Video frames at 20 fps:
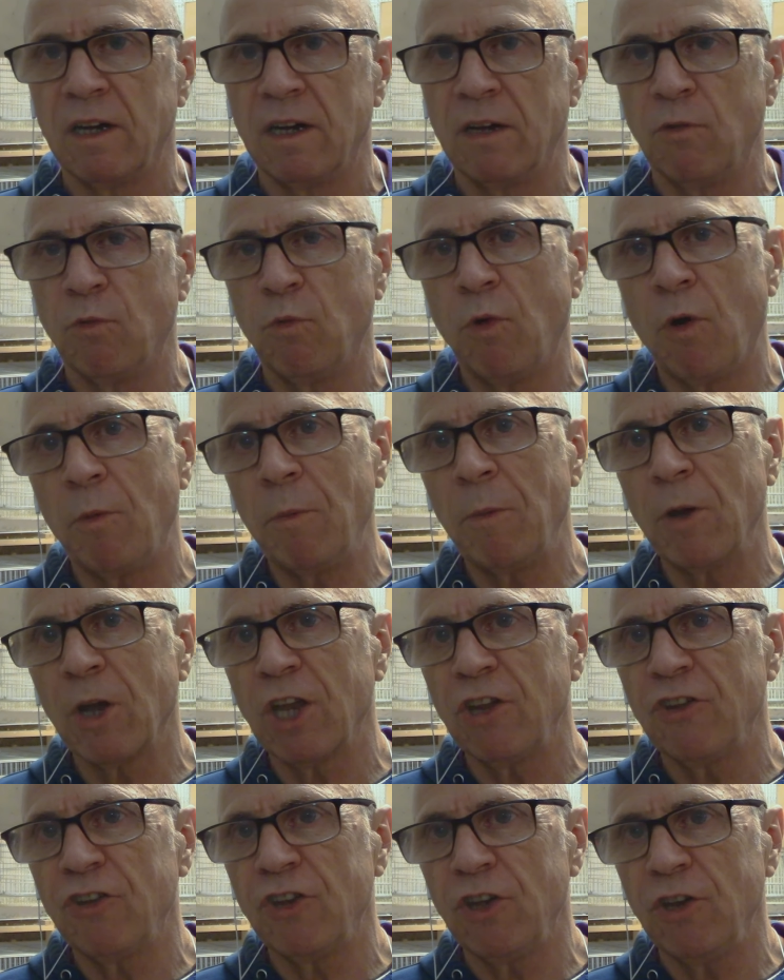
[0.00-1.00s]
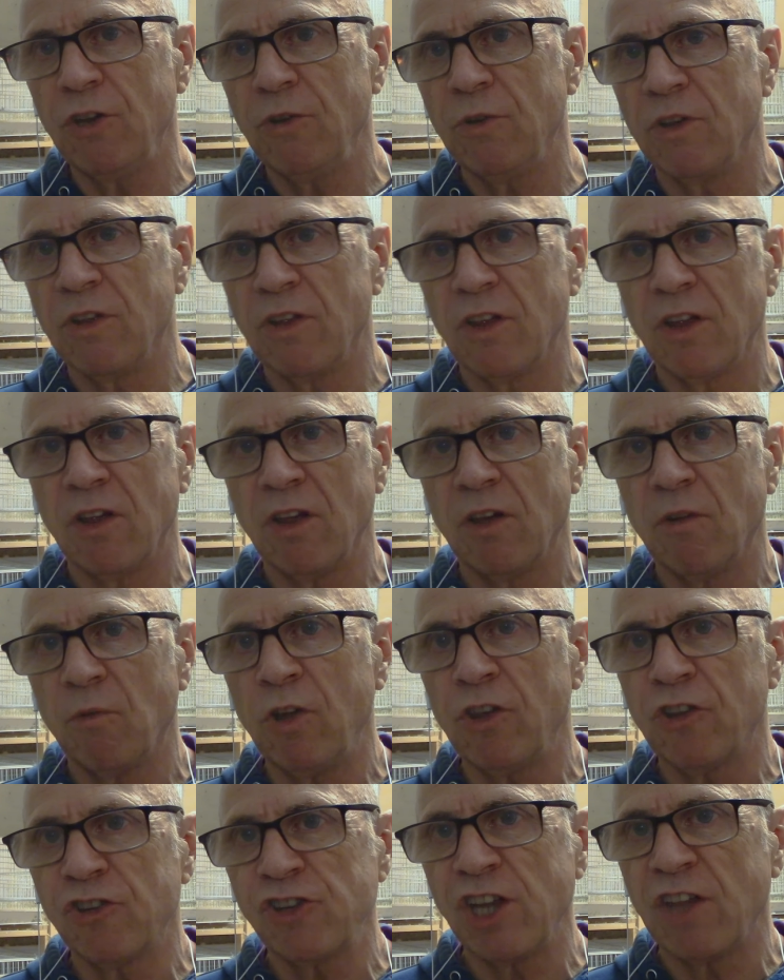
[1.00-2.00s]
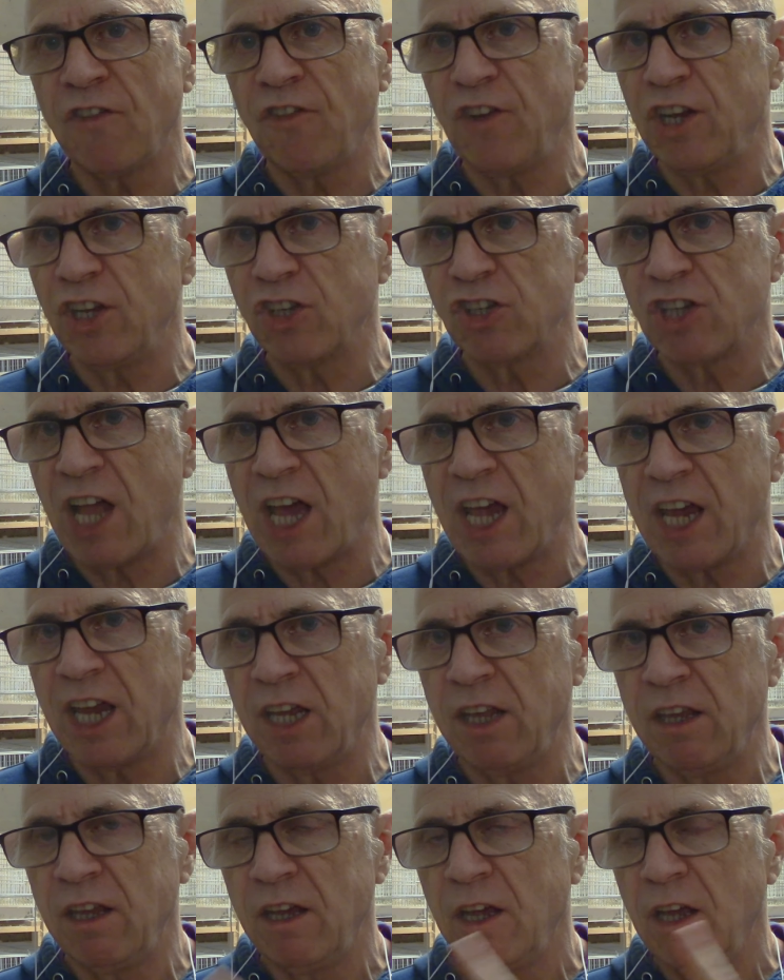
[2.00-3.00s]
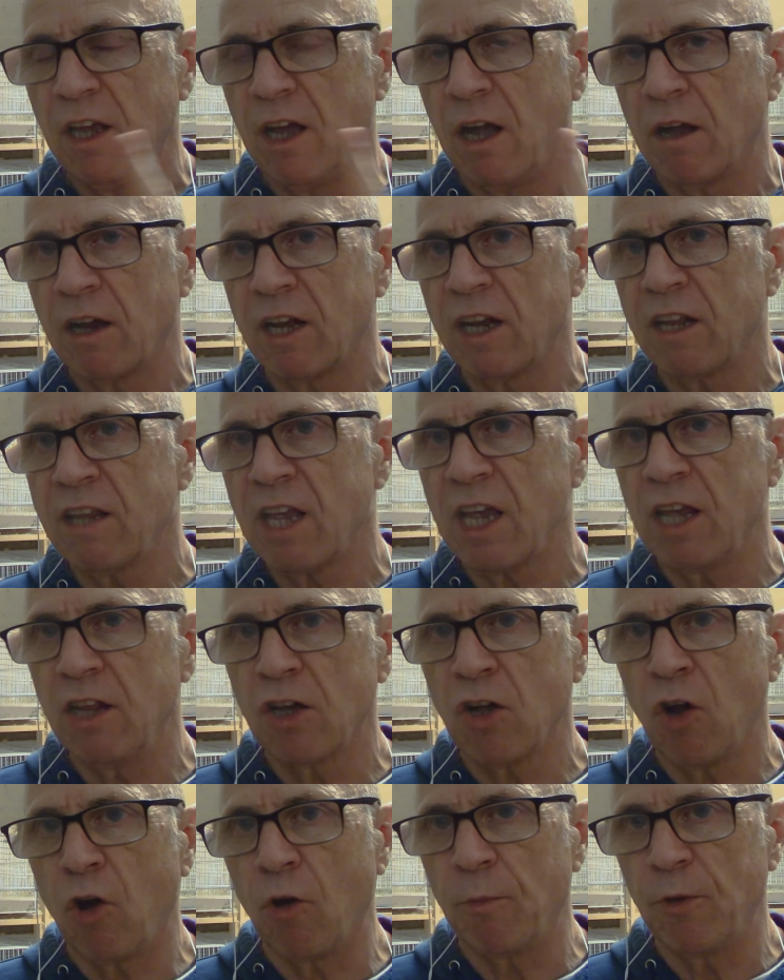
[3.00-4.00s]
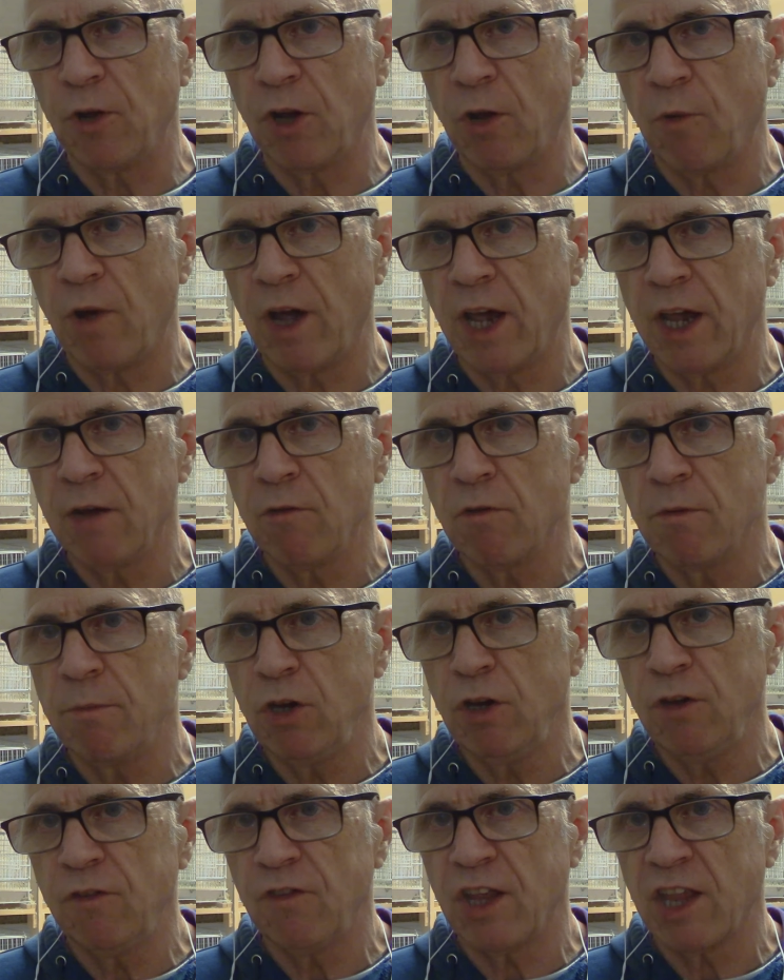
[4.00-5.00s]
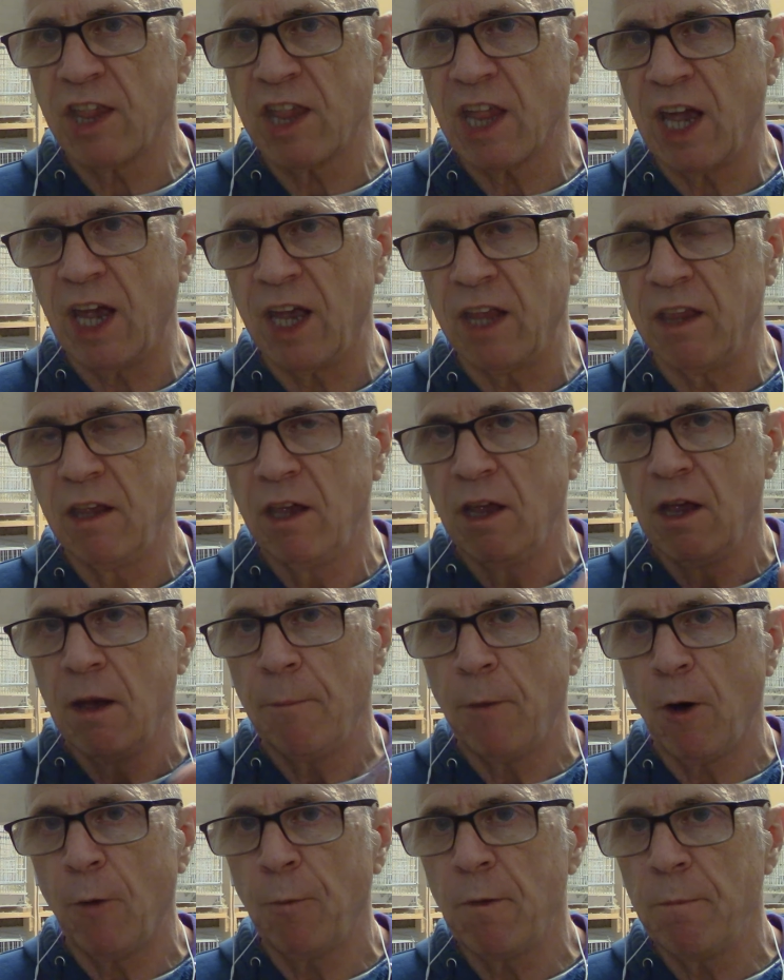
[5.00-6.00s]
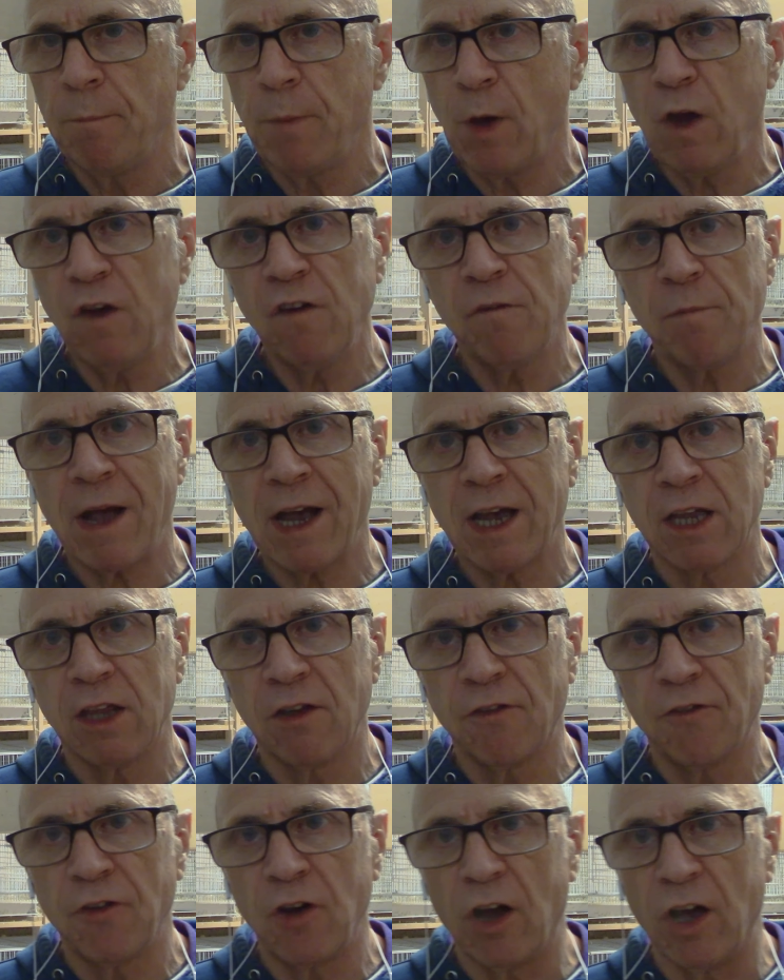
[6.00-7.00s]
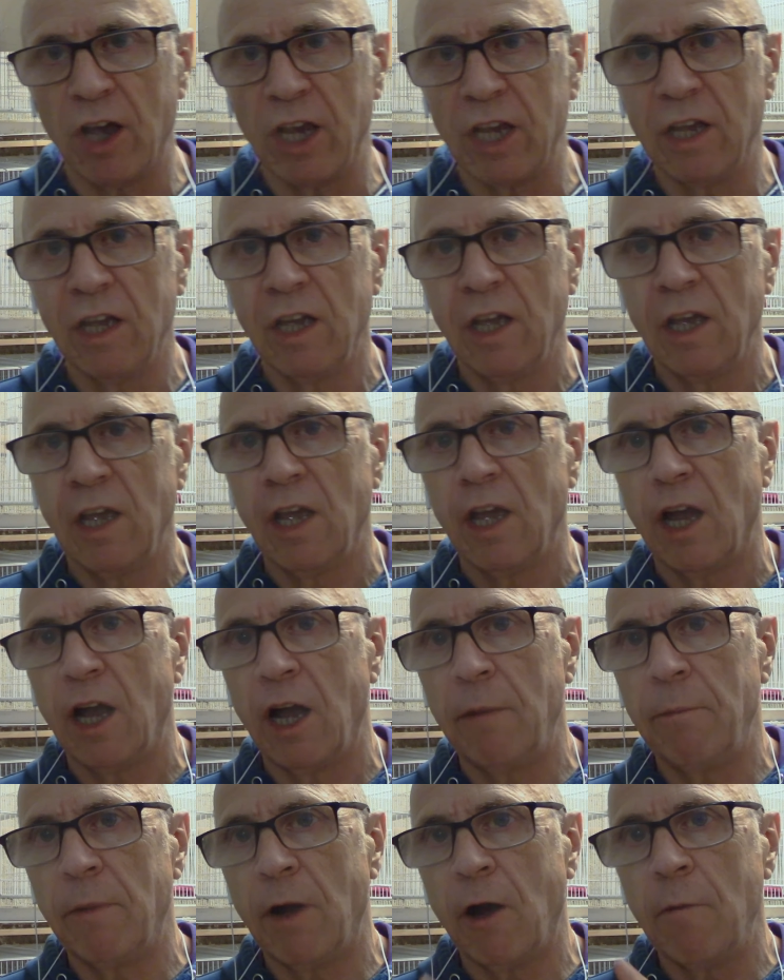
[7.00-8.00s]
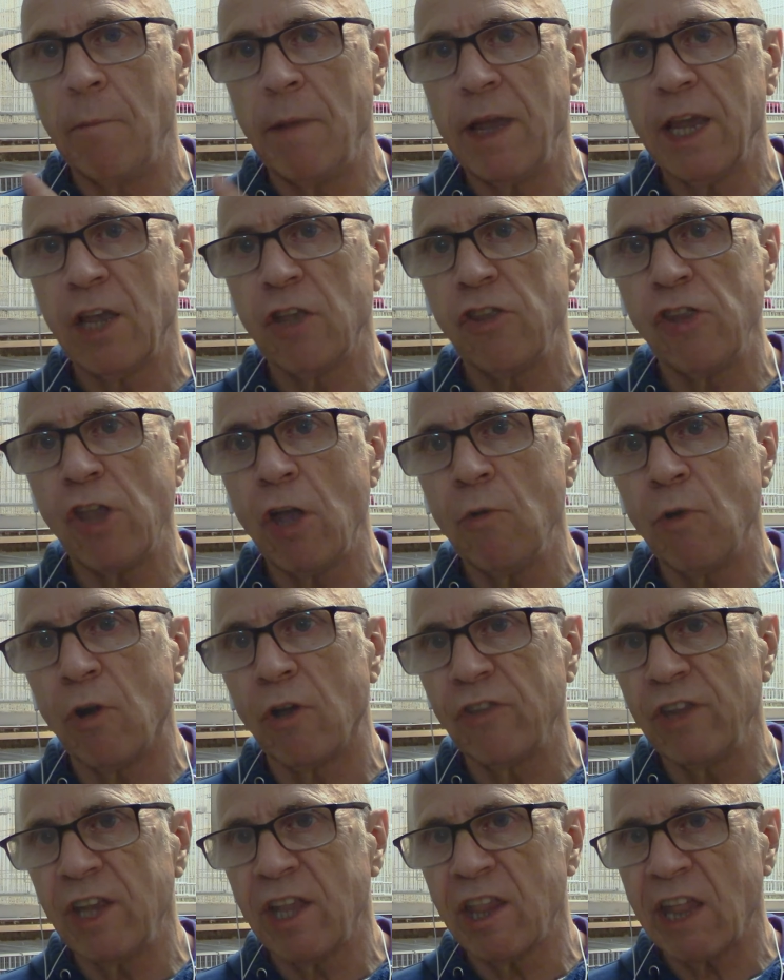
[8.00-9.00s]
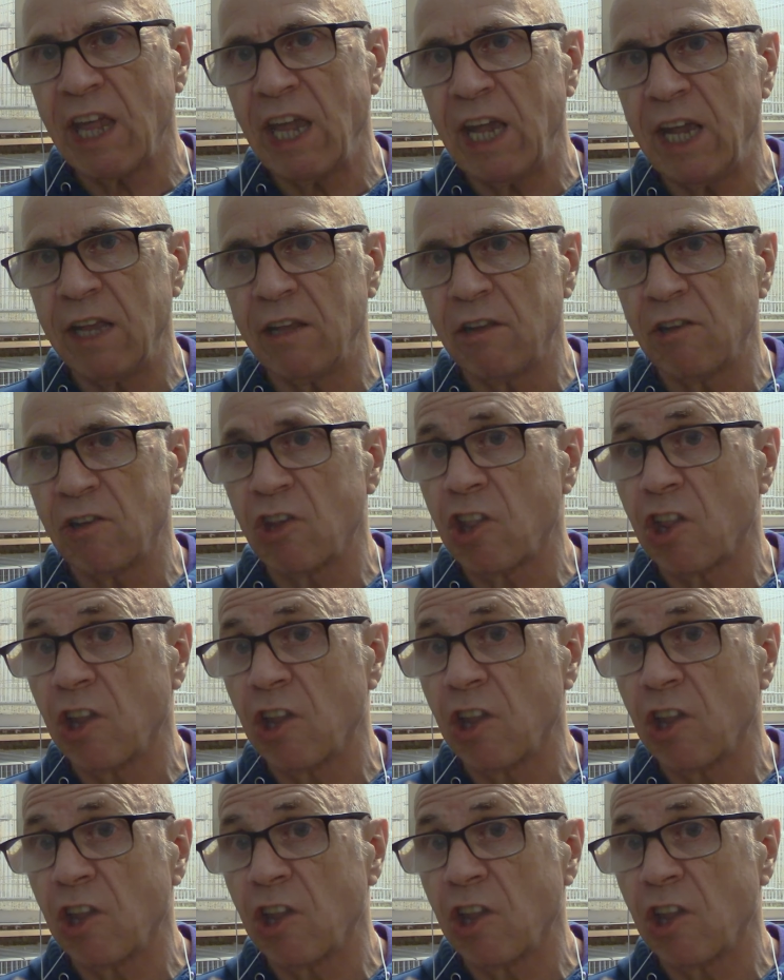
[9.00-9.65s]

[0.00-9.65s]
what am I going to do? Once she's finished laying, I'm going to take the cockbird away, remove this hen, pop them both back in the flight. I'll make a note on this hen's